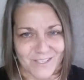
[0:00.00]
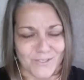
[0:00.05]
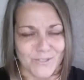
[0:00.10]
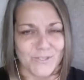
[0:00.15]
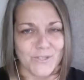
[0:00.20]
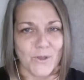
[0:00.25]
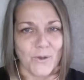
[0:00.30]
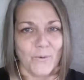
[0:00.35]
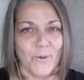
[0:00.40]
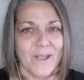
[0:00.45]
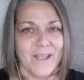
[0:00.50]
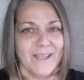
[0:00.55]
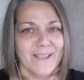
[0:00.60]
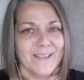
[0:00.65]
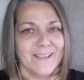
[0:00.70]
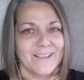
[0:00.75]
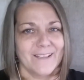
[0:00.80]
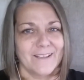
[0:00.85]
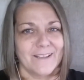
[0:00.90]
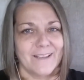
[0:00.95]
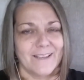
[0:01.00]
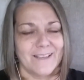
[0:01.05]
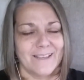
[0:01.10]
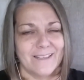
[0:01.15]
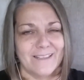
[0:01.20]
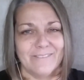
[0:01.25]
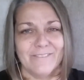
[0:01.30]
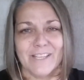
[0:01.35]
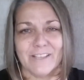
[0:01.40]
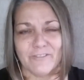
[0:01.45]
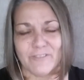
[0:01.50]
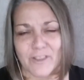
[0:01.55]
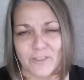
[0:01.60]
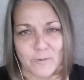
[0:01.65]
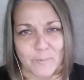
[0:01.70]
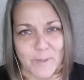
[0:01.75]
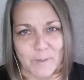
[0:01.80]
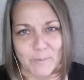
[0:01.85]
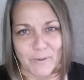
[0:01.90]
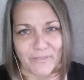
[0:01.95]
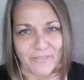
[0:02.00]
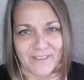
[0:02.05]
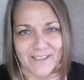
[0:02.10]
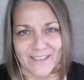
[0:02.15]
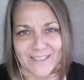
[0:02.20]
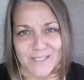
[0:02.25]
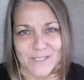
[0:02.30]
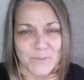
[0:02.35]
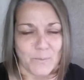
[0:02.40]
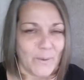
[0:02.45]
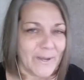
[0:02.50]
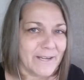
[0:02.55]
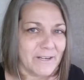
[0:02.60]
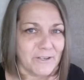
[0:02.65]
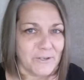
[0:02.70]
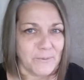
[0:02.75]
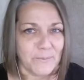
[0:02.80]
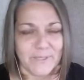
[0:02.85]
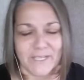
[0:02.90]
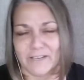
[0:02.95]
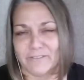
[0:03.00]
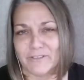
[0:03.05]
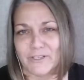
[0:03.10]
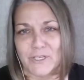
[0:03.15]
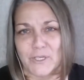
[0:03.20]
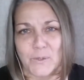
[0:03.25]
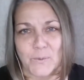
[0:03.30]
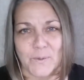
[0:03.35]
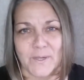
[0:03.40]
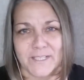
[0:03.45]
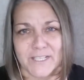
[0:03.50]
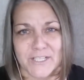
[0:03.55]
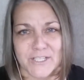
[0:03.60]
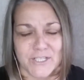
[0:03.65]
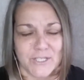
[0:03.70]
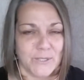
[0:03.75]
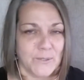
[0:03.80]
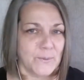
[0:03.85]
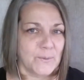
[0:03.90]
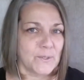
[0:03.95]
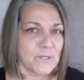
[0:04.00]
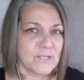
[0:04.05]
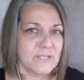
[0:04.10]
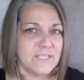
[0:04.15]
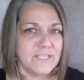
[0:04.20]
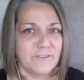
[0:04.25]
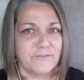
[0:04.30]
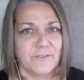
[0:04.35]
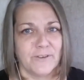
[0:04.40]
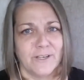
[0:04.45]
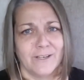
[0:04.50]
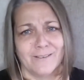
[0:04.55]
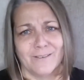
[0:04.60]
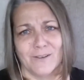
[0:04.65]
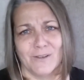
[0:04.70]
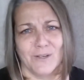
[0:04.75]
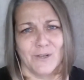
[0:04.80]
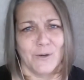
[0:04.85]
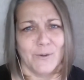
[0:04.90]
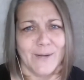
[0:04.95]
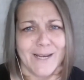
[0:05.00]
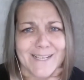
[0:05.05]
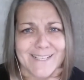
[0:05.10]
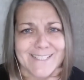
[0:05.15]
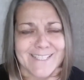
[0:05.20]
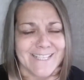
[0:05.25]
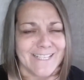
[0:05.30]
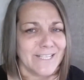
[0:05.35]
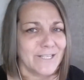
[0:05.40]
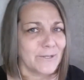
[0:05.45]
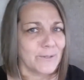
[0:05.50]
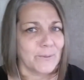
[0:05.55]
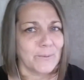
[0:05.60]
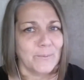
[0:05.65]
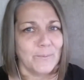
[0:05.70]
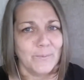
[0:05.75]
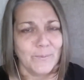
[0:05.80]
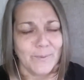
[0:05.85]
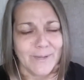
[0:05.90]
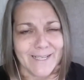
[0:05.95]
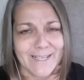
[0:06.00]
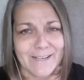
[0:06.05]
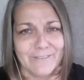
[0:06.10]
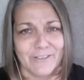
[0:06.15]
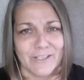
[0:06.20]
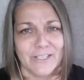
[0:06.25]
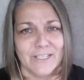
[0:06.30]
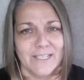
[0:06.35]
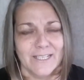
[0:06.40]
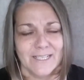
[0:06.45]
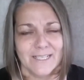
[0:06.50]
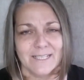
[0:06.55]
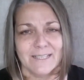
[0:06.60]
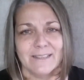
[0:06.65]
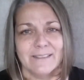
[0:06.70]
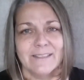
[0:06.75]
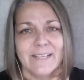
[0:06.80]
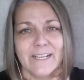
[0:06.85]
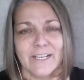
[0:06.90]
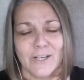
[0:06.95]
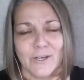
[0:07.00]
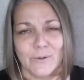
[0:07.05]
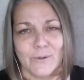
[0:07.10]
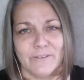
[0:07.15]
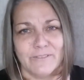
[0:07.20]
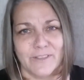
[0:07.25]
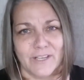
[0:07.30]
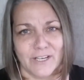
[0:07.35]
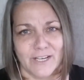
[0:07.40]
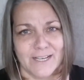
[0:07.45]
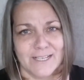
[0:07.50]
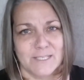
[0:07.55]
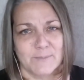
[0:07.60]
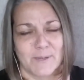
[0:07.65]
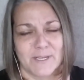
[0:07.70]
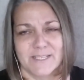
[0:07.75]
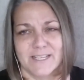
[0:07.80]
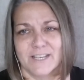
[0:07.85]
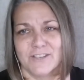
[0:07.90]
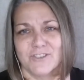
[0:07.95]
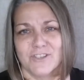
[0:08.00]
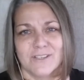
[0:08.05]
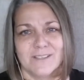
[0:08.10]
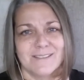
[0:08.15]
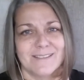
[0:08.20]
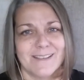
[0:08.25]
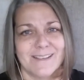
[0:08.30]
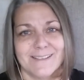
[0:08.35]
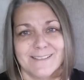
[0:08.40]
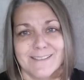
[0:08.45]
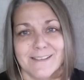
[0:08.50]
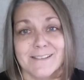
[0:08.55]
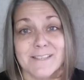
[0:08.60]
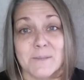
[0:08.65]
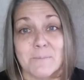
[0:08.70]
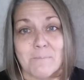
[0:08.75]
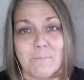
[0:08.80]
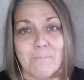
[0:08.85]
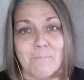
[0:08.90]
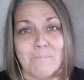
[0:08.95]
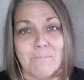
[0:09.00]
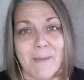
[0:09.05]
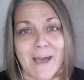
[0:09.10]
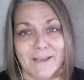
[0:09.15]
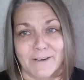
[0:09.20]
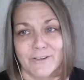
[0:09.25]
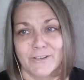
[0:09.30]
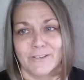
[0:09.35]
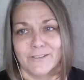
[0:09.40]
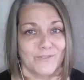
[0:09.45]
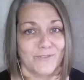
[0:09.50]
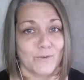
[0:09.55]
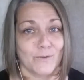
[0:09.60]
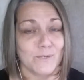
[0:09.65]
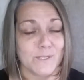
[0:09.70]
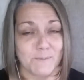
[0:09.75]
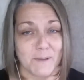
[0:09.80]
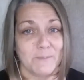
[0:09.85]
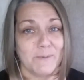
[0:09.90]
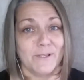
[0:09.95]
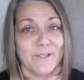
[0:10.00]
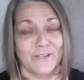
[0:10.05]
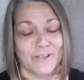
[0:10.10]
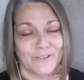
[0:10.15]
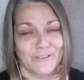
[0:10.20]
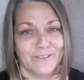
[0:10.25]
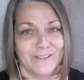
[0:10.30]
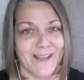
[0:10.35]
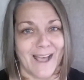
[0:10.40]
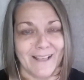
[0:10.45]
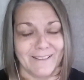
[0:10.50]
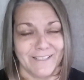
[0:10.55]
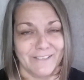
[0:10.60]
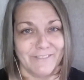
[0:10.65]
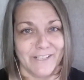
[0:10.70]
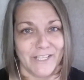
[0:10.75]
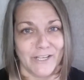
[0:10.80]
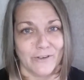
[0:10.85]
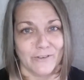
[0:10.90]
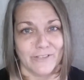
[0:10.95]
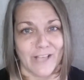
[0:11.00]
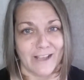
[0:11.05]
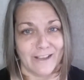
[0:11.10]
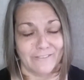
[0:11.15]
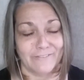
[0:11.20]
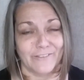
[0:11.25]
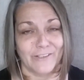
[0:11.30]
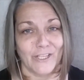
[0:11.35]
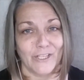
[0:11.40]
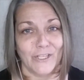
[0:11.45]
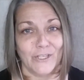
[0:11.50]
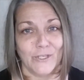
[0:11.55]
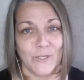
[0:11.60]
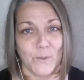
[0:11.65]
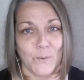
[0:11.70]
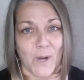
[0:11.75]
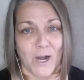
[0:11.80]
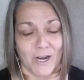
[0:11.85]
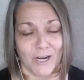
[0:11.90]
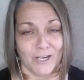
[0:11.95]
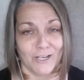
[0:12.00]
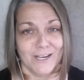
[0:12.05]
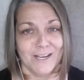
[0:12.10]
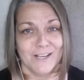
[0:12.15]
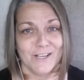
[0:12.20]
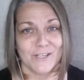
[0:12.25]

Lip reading: So even if other people think it's weird, whatever you want to do, or different, or crazy, or whatever, let go of their expectations. It doesn't matter. Those people are not living your life. You are.